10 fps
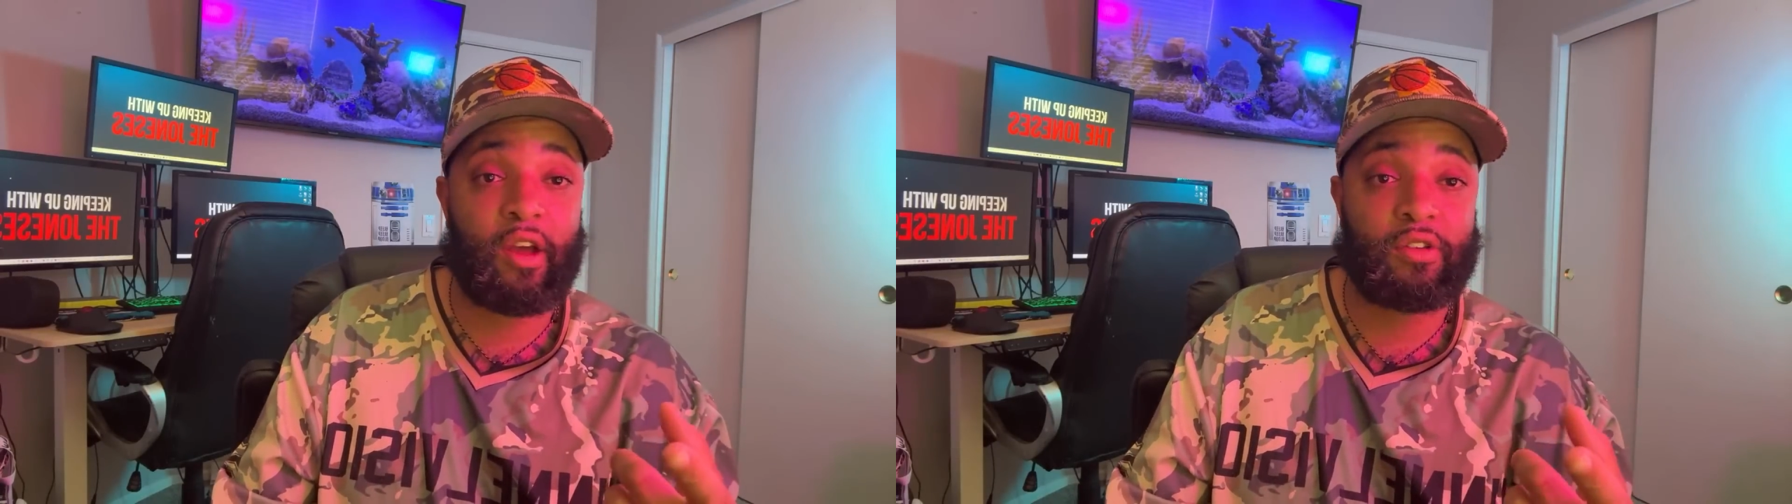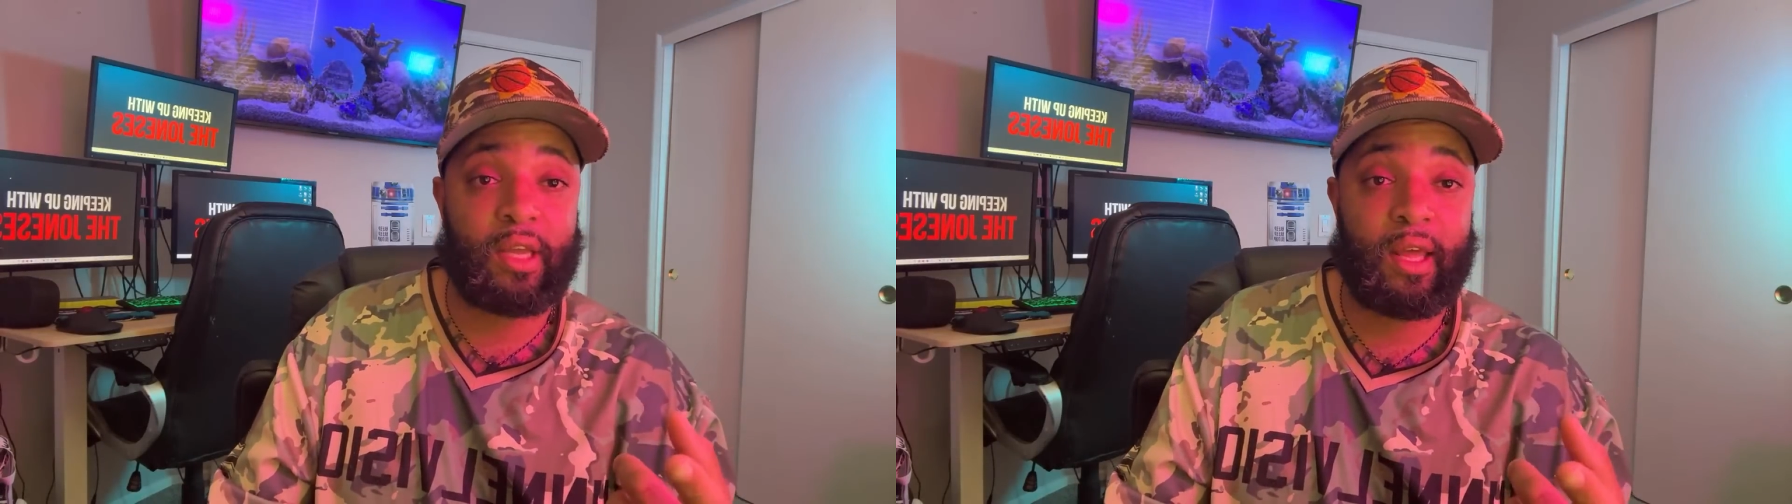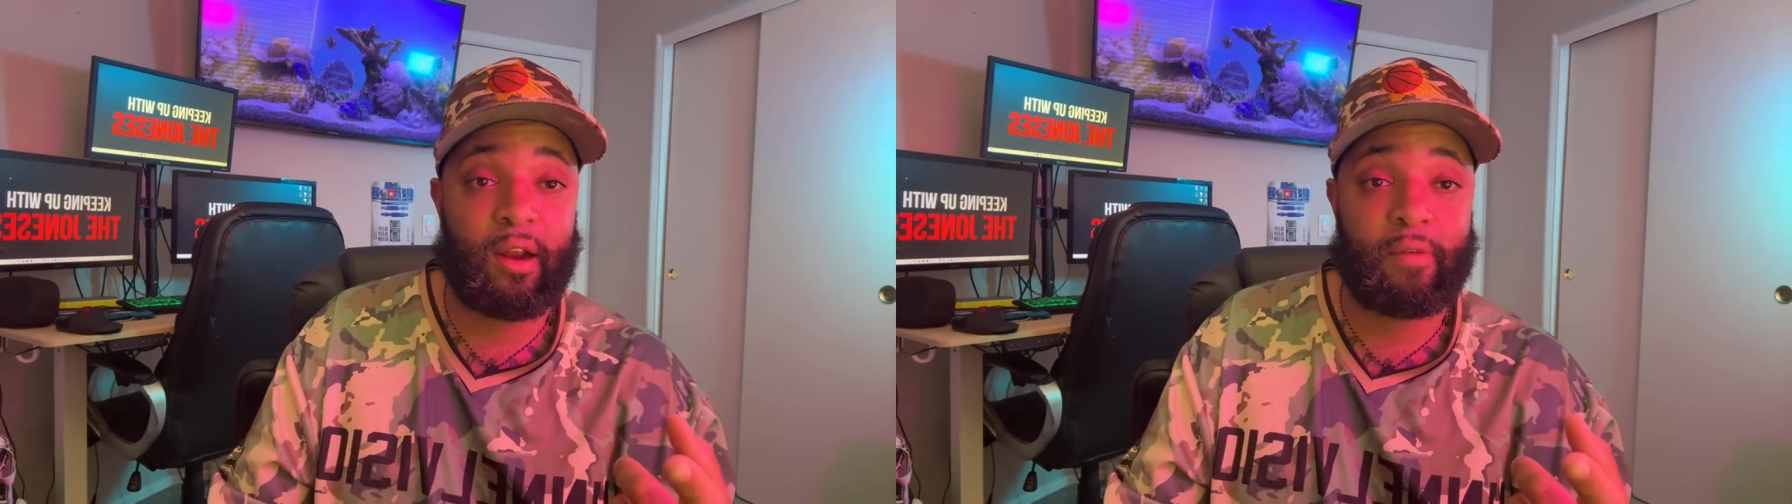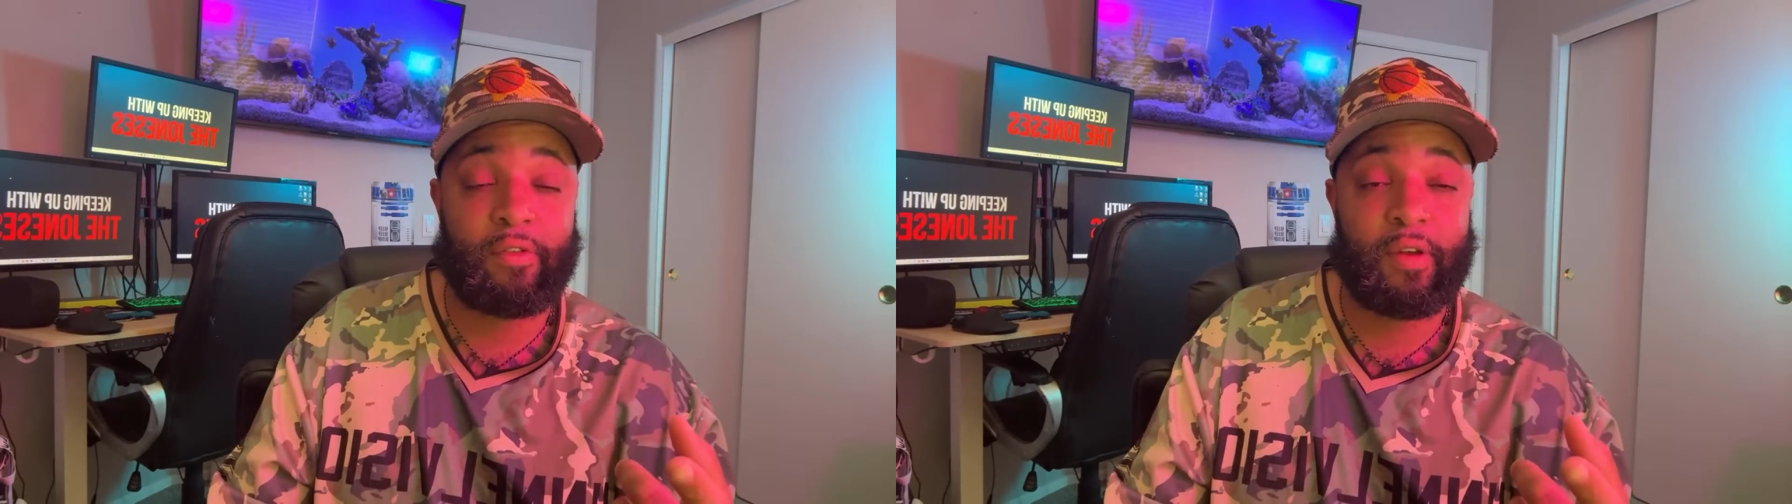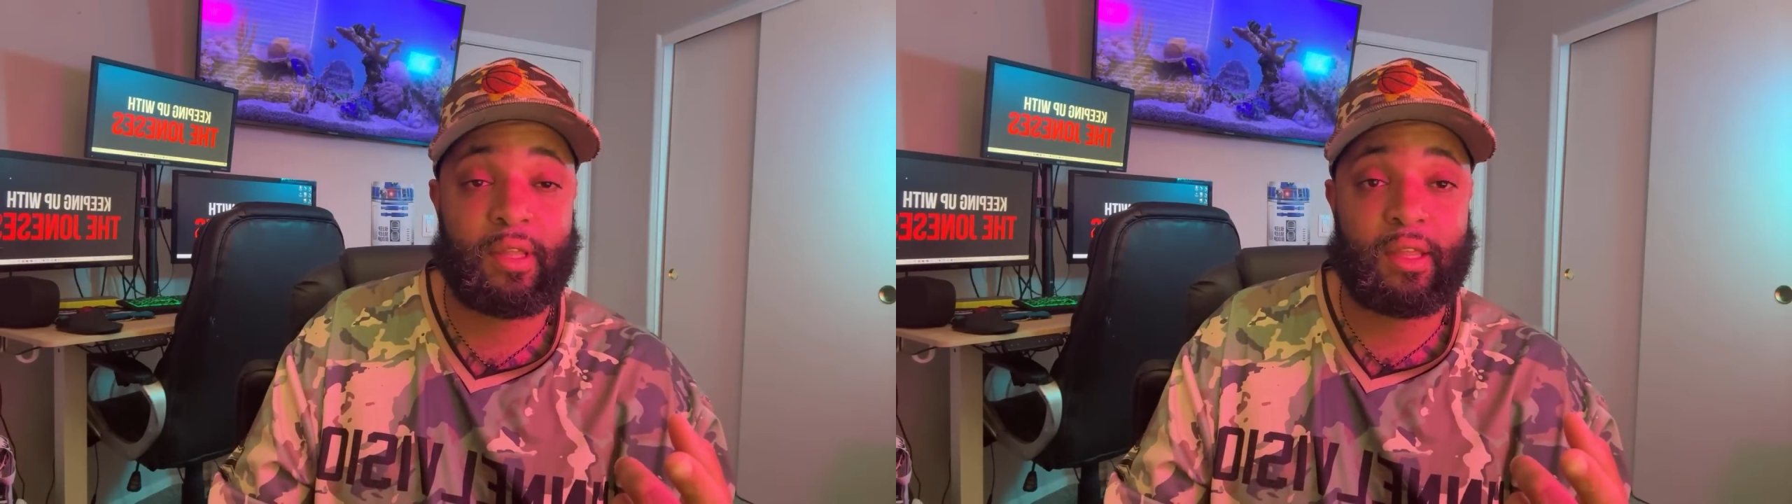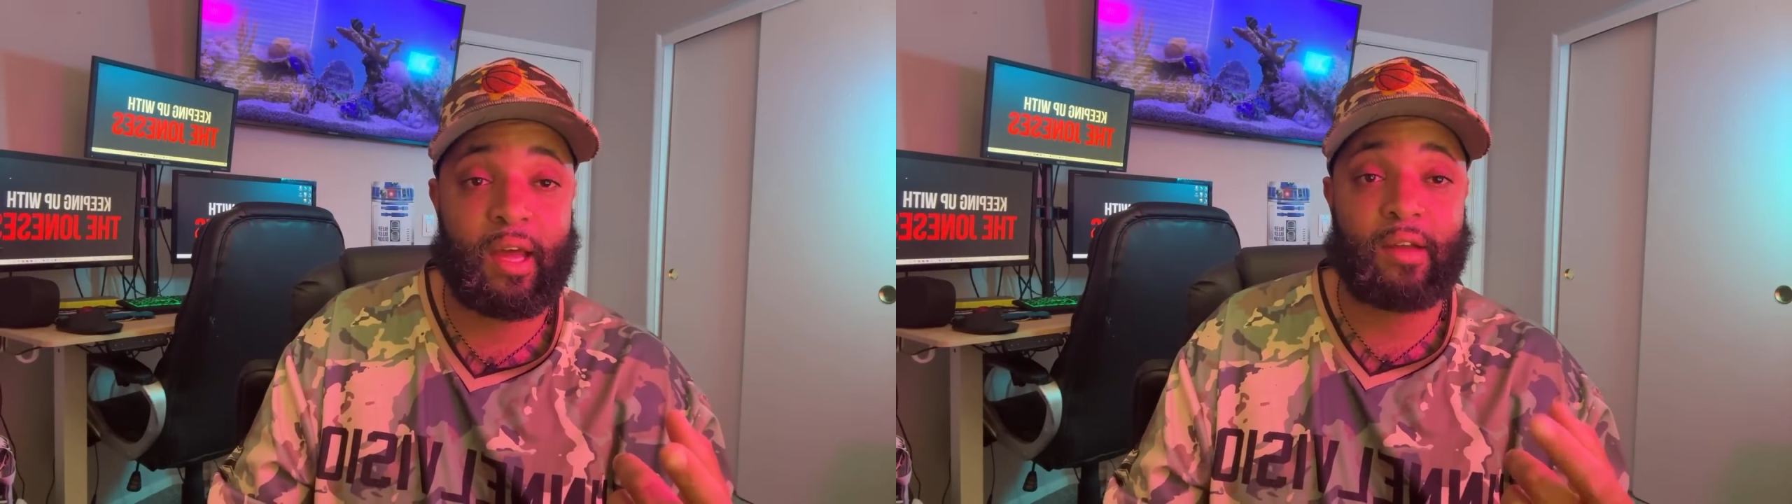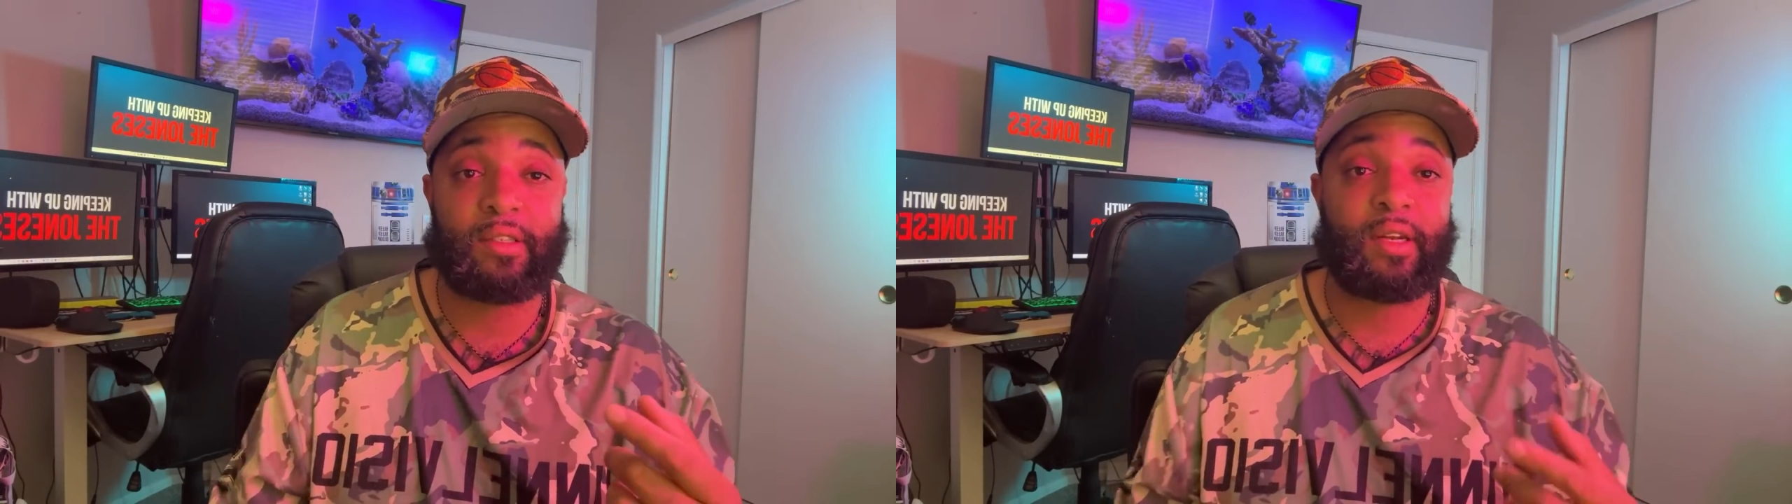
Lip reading: that hit over 50,000.